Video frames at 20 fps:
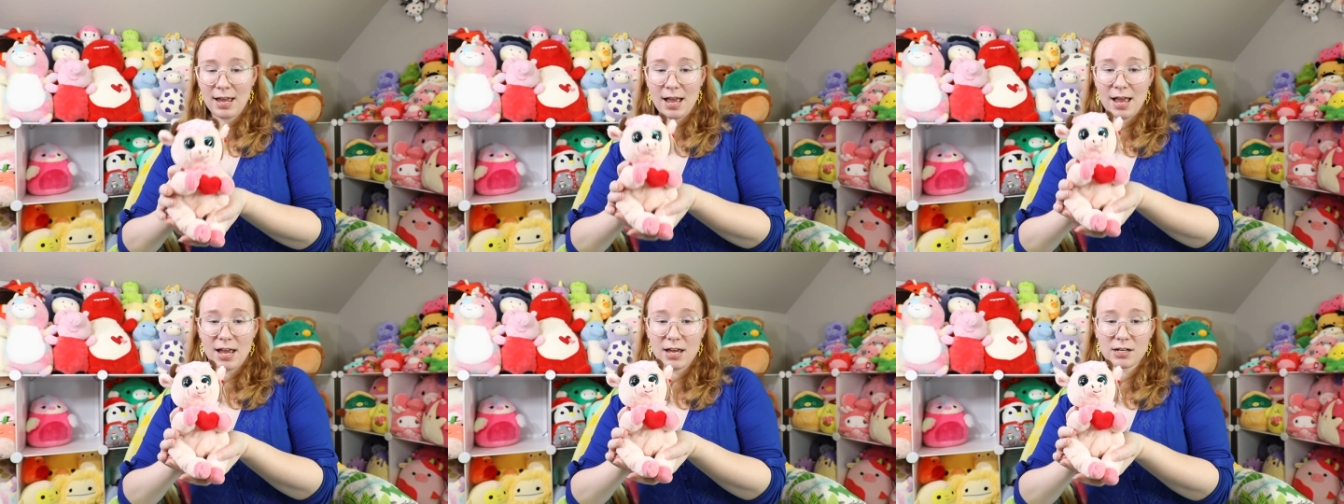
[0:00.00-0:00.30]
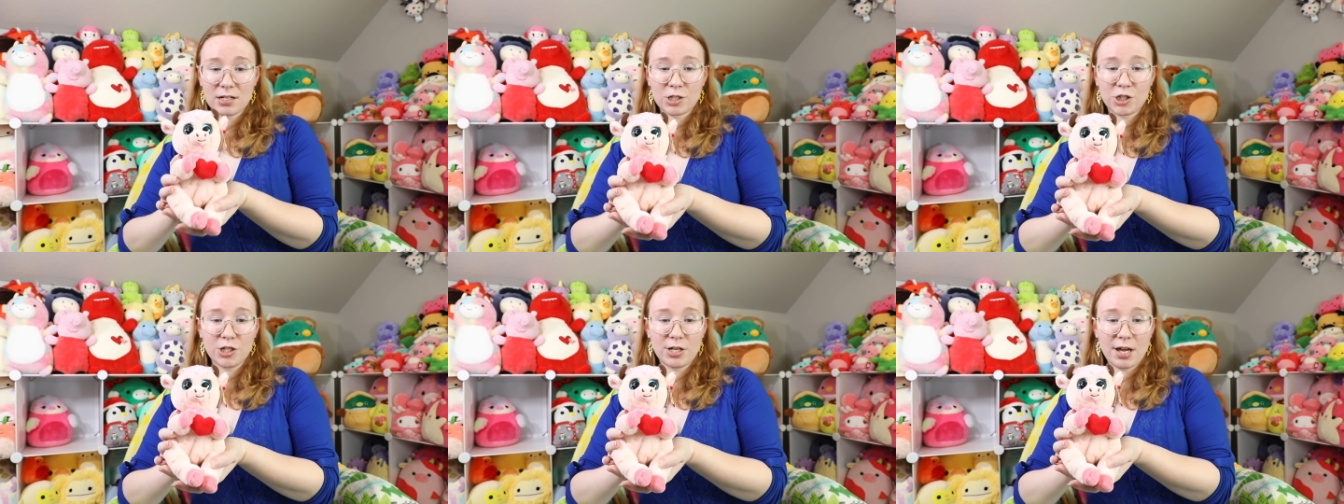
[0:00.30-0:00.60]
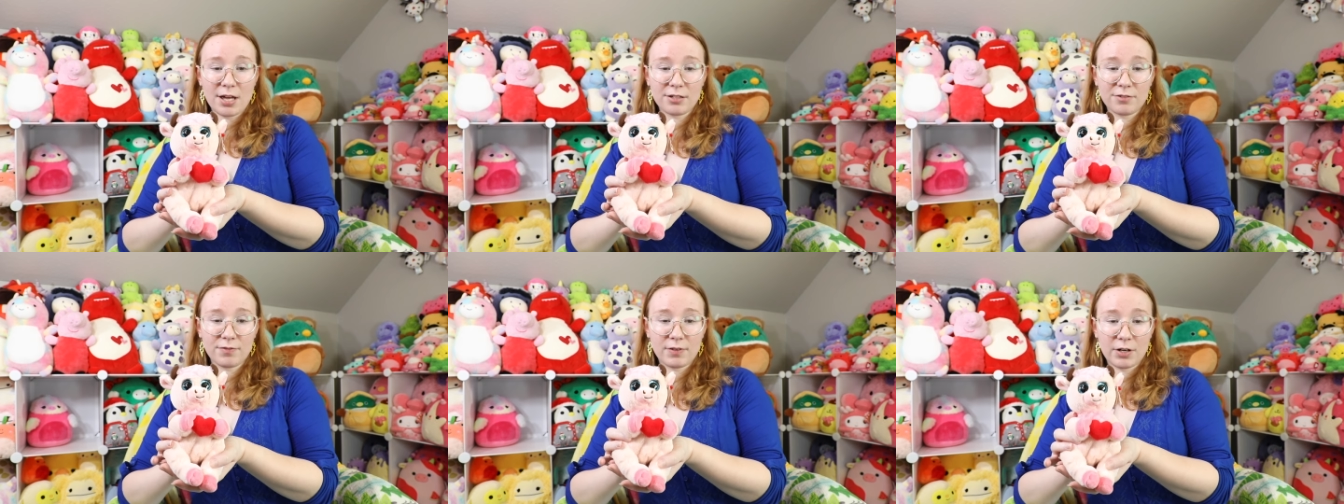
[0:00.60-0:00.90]
And she
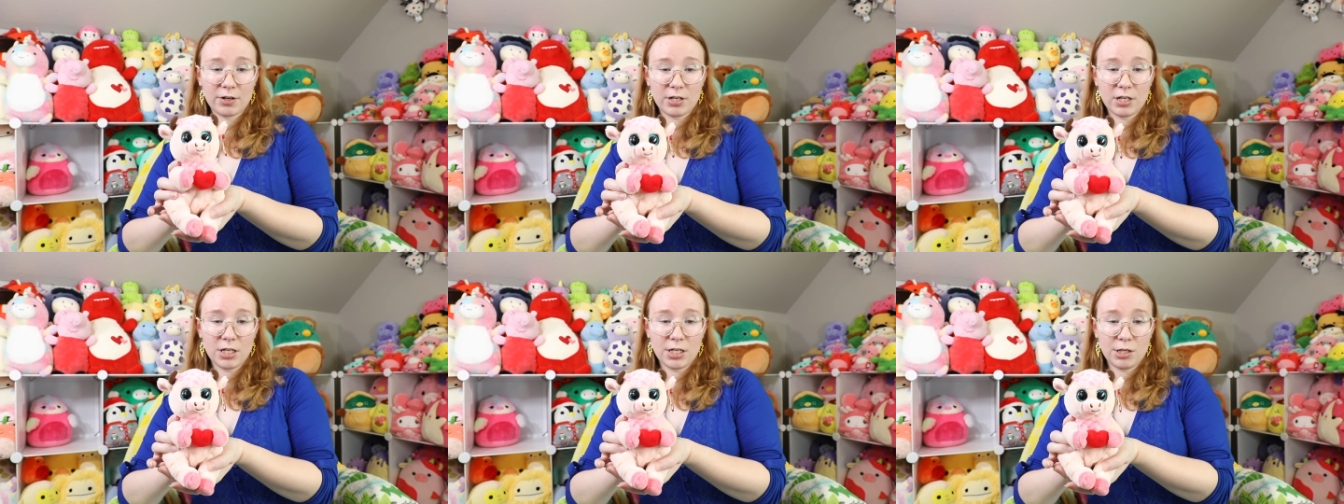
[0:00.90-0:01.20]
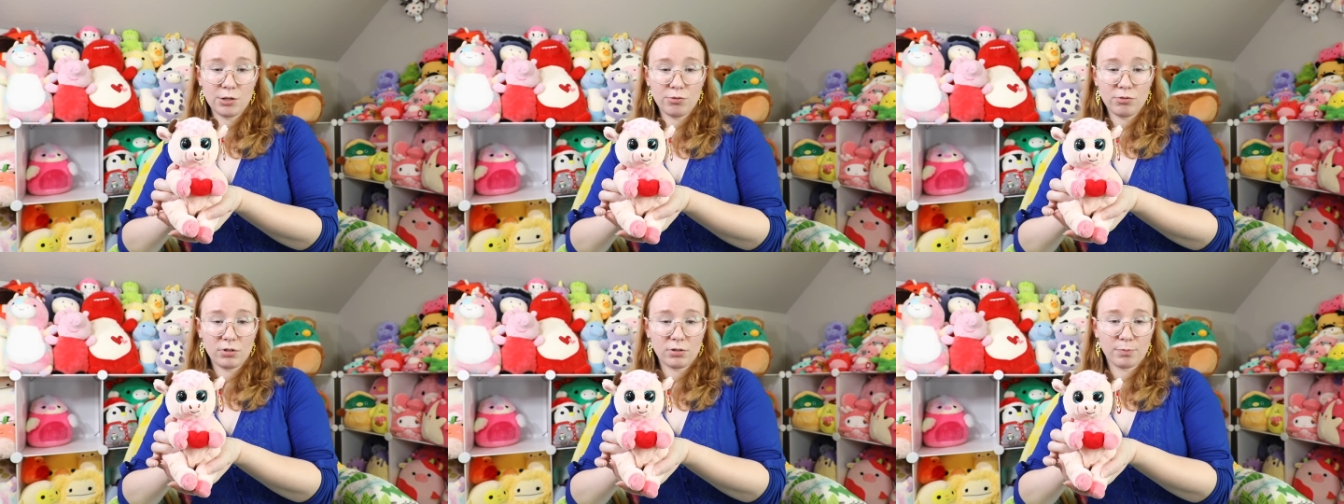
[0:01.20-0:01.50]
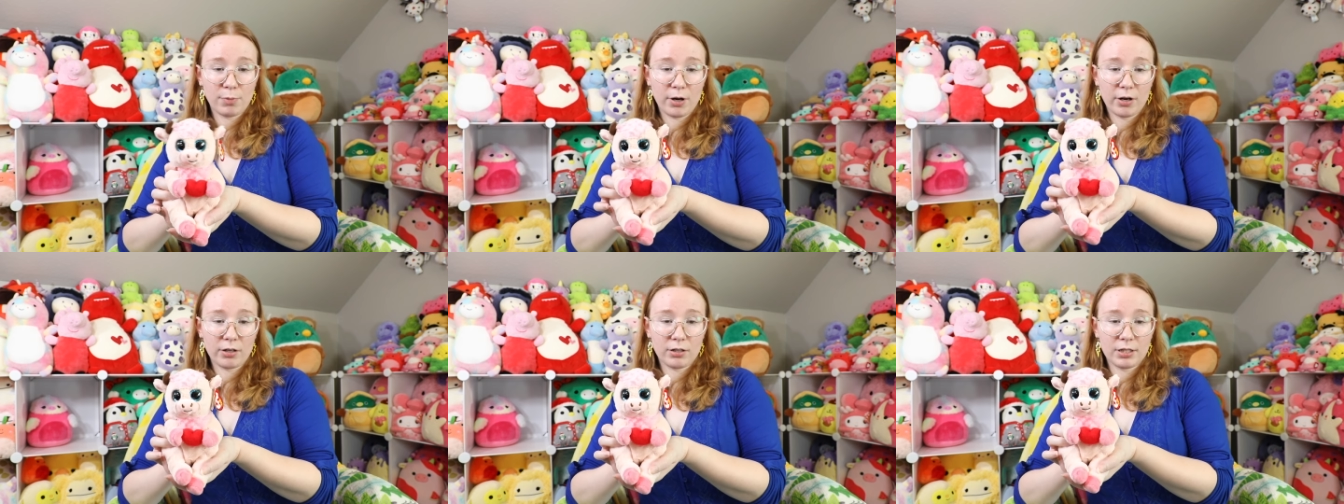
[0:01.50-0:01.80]
has very cute
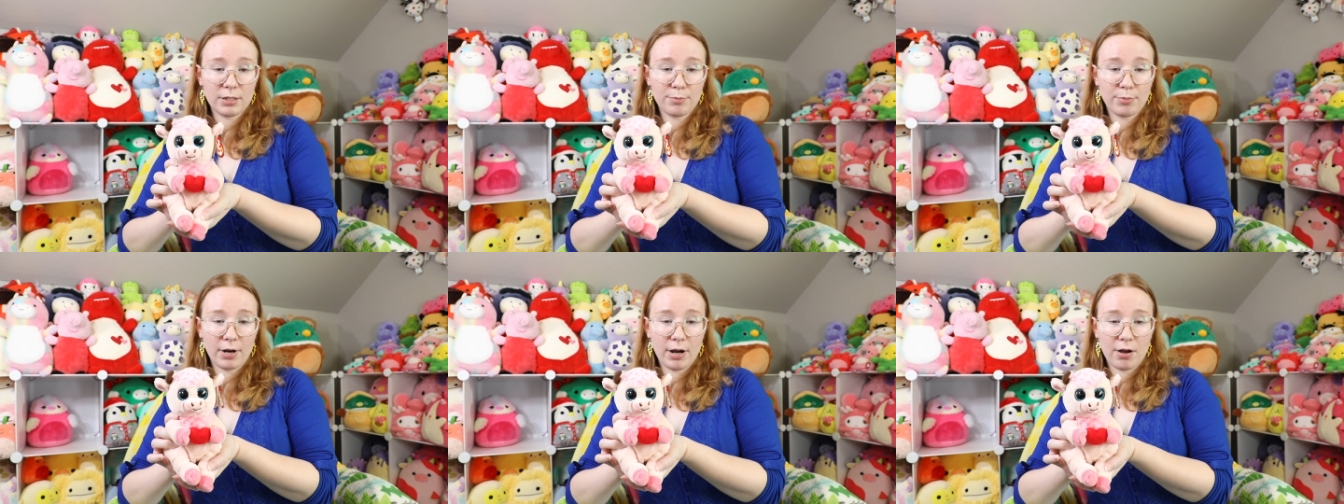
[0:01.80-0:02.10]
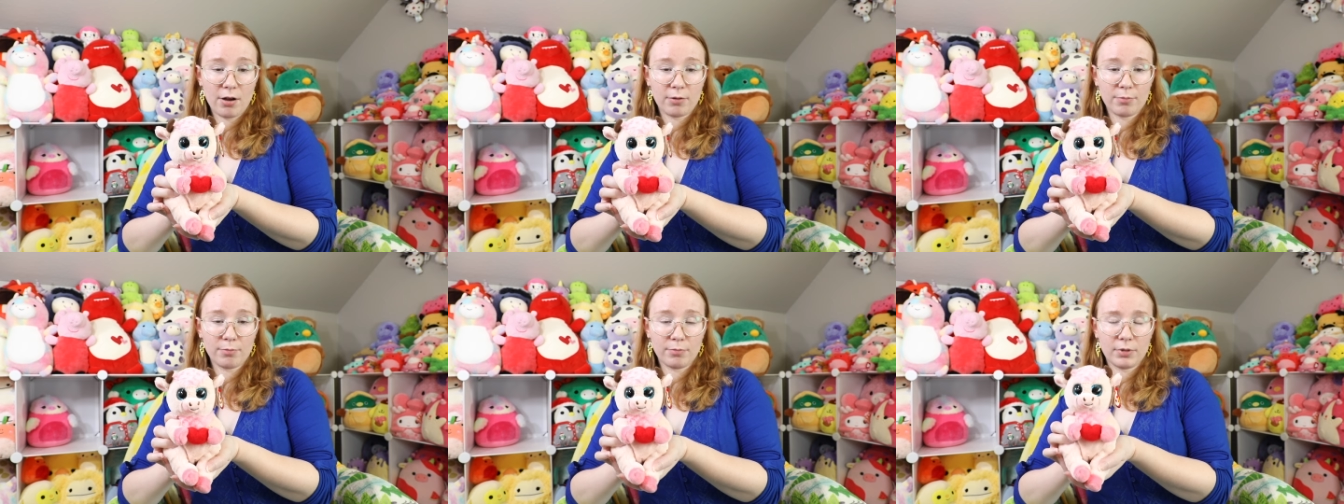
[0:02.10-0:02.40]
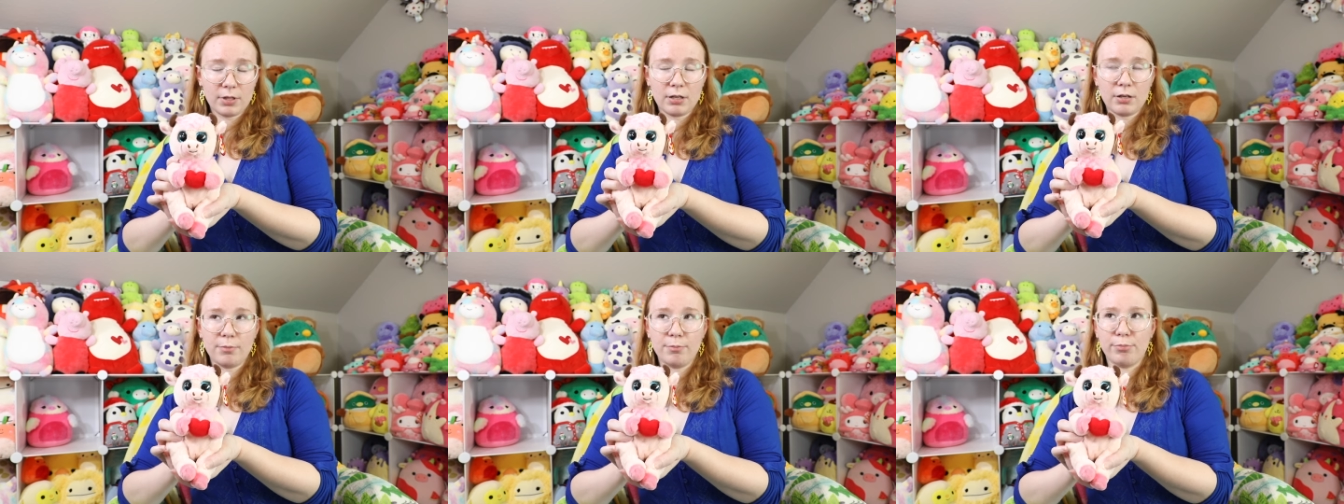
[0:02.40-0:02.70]
sparkly brown,
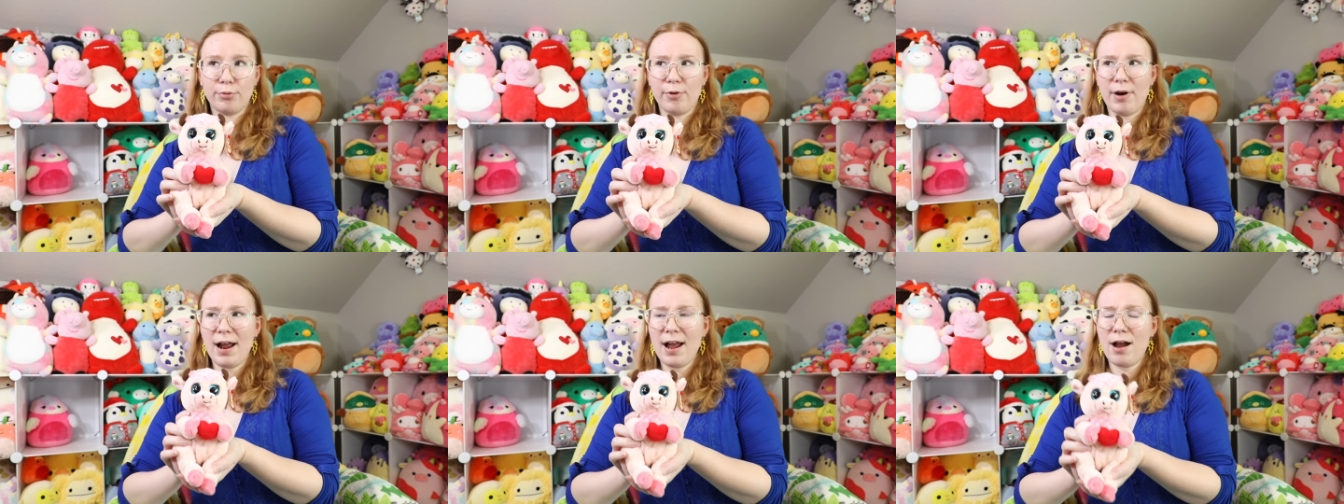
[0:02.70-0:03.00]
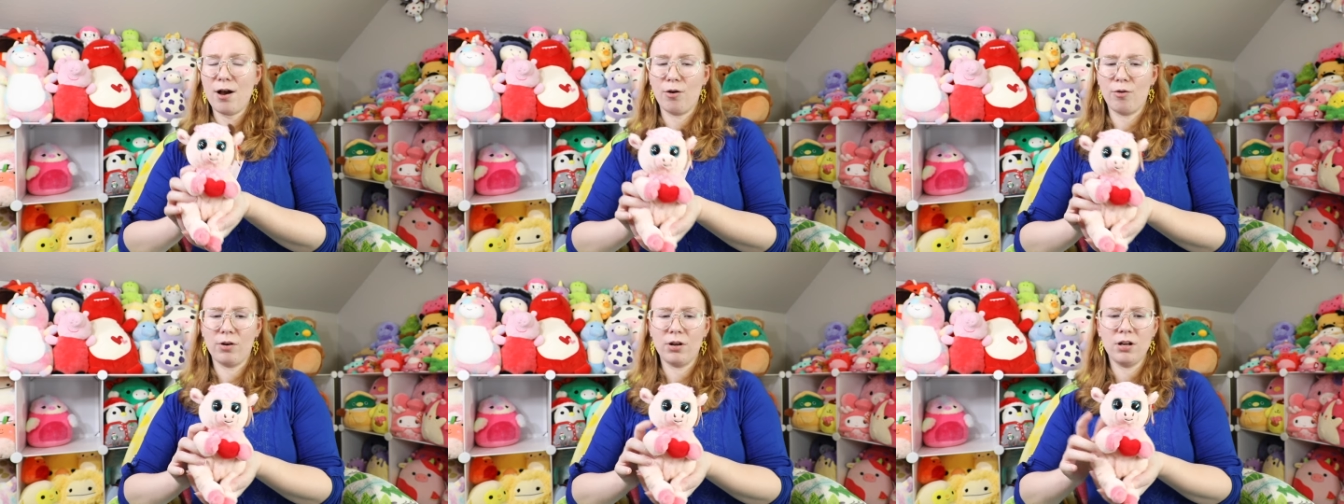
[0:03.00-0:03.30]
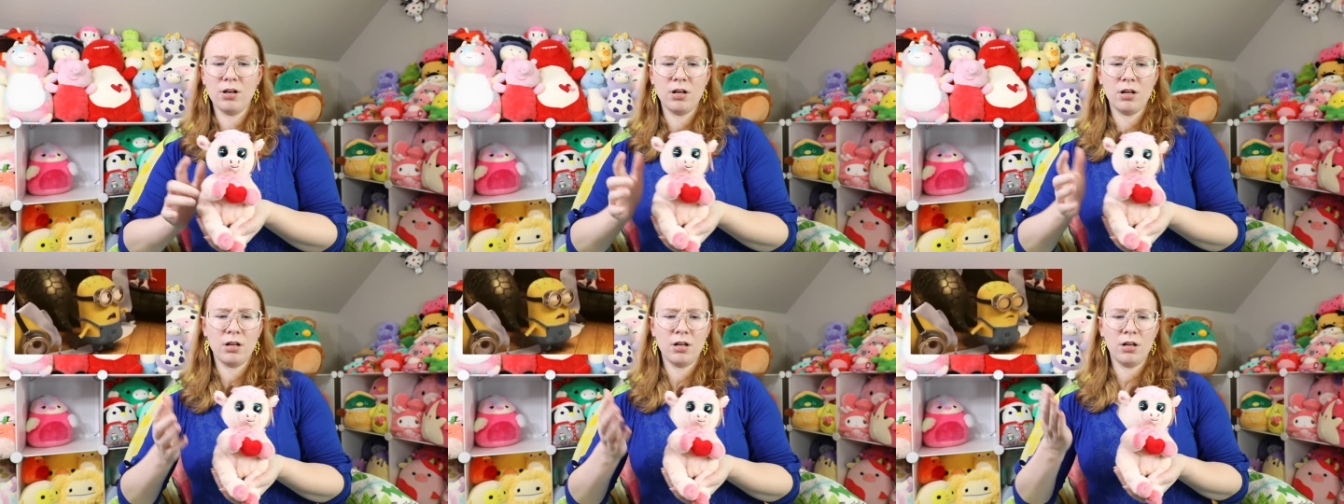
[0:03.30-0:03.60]
brown,
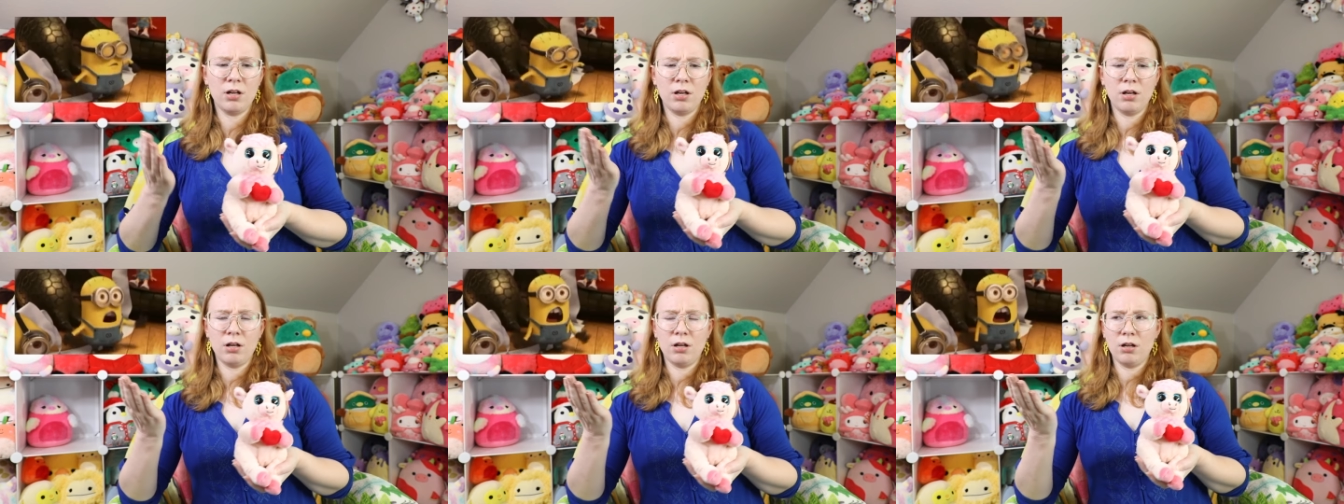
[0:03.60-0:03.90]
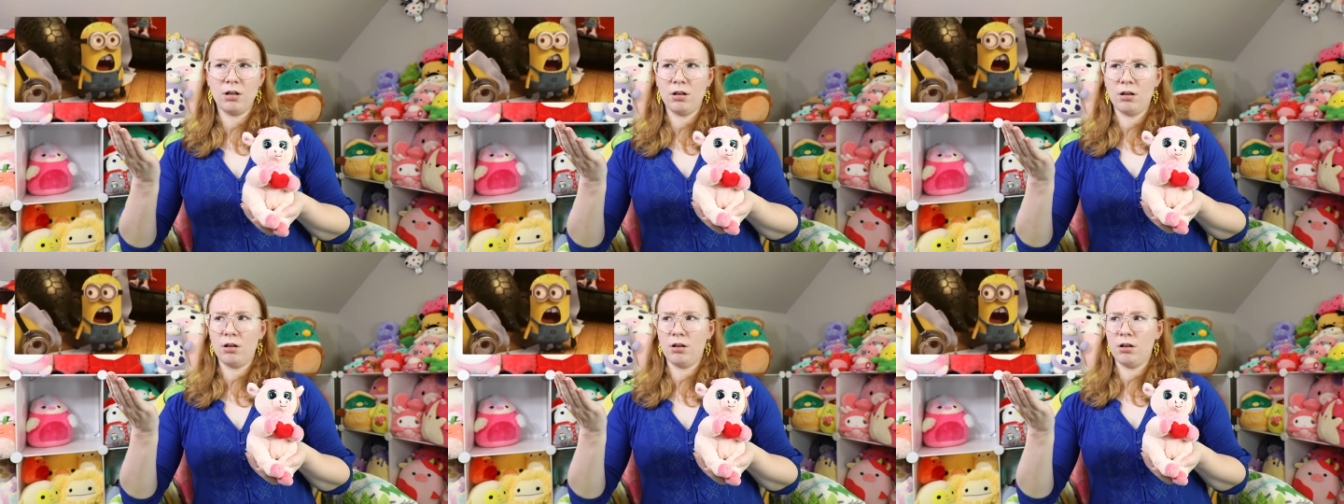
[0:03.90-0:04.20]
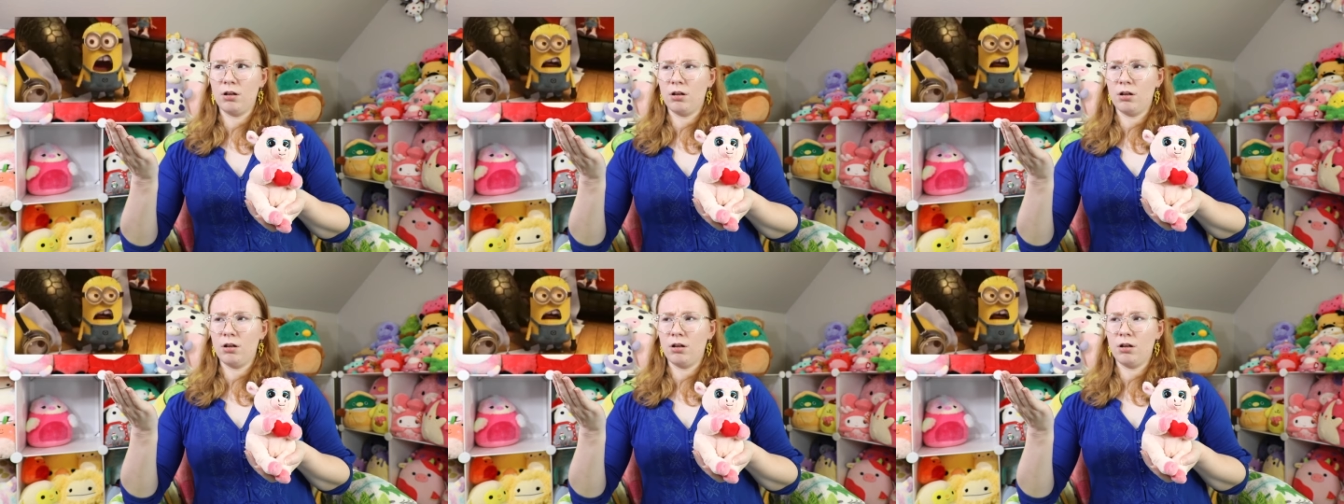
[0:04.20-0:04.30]
What?